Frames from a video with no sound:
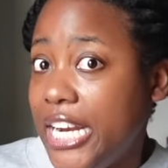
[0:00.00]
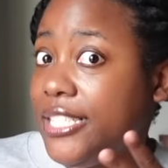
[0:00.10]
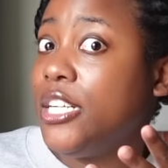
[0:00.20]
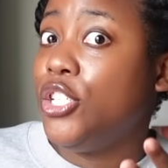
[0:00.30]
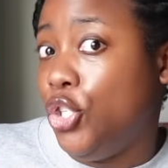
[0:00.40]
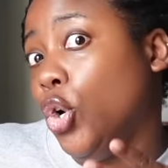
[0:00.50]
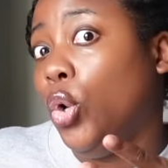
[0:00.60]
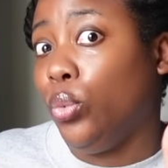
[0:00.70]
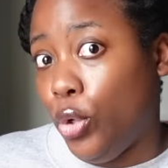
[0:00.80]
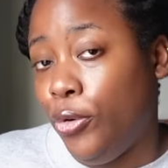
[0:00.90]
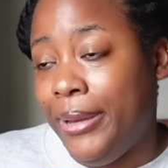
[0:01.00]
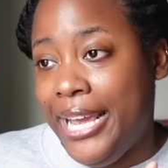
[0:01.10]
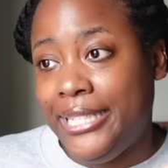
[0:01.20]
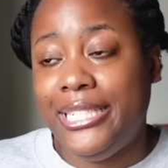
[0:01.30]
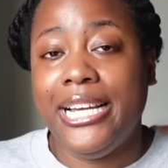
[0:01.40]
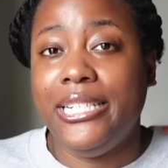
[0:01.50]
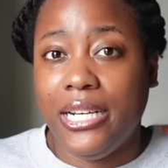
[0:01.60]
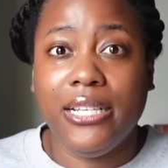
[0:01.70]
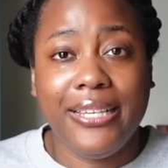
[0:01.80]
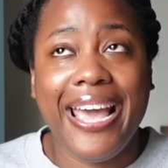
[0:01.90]
is an adult romance that
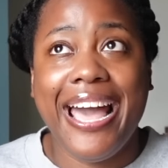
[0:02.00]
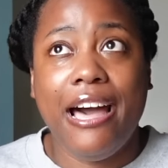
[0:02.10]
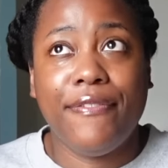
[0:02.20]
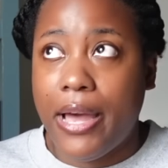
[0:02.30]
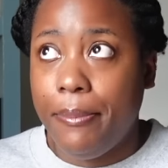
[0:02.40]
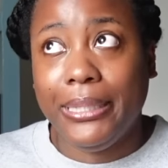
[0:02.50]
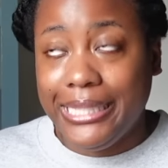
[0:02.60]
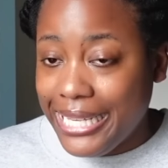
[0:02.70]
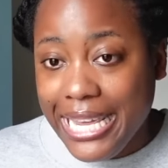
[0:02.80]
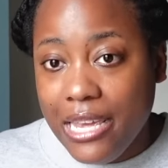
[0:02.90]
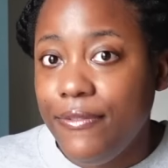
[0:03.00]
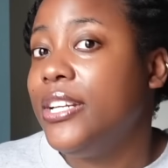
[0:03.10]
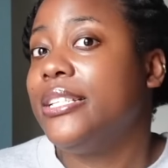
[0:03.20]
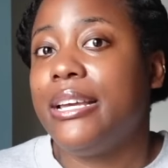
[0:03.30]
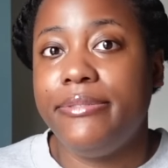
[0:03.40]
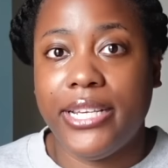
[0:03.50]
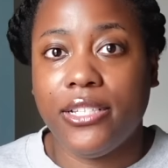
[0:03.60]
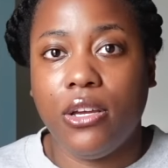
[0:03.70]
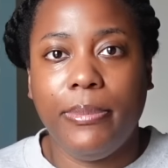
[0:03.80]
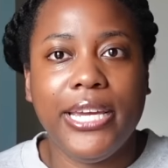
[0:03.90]
does have
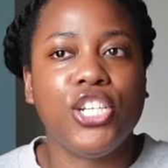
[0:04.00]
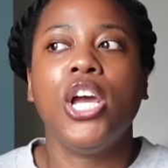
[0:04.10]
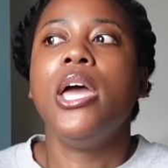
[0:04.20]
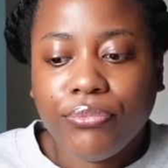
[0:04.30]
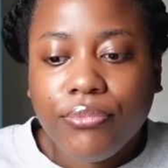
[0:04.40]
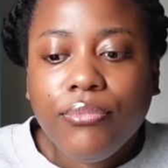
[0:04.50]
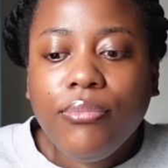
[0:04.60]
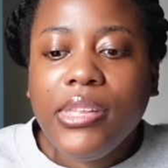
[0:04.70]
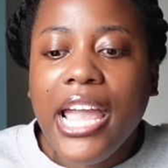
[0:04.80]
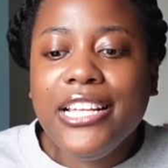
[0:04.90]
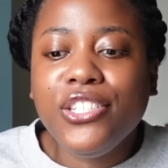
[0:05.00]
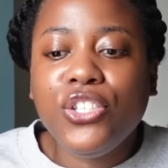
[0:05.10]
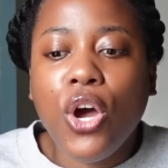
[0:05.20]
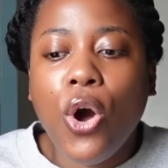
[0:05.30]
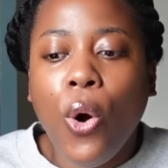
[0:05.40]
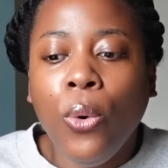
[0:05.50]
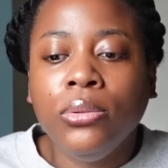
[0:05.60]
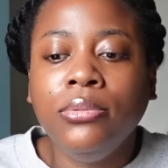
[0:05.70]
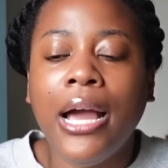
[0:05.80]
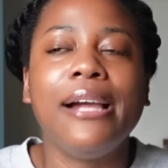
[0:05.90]
sex on page. And
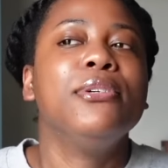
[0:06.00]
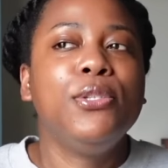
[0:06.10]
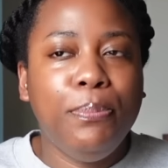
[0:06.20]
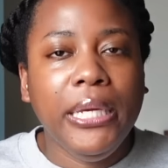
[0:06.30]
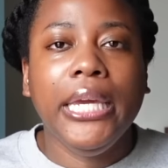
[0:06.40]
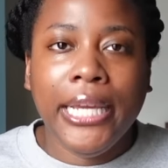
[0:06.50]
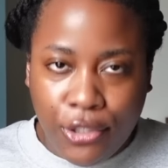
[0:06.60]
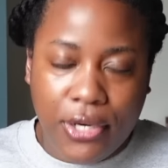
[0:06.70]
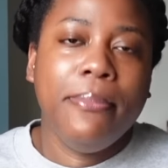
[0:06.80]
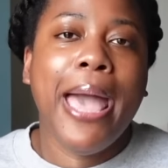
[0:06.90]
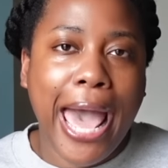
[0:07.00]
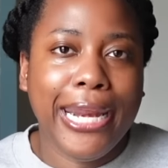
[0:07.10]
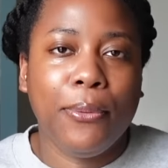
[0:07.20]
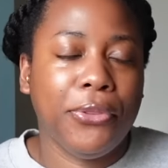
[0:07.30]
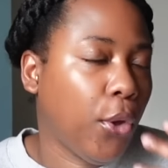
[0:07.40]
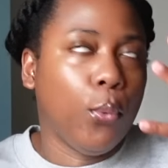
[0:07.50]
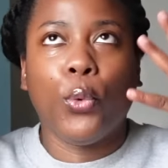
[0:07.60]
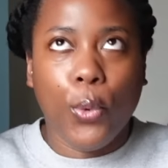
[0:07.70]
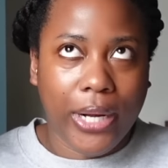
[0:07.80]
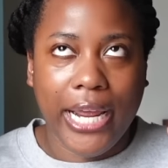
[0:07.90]
so I was being dramatic with the
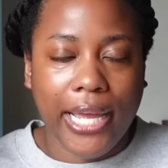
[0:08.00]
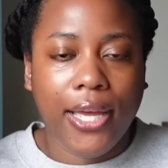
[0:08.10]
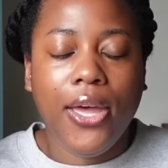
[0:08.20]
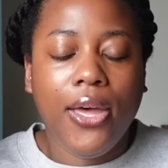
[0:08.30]
ruining,